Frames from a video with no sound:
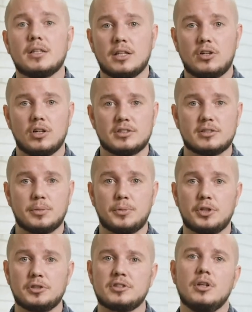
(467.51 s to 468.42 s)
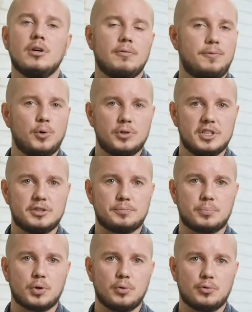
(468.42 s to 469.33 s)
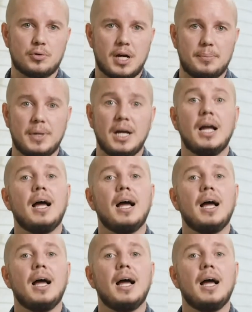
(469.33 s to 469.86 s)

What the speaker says: the customers for this program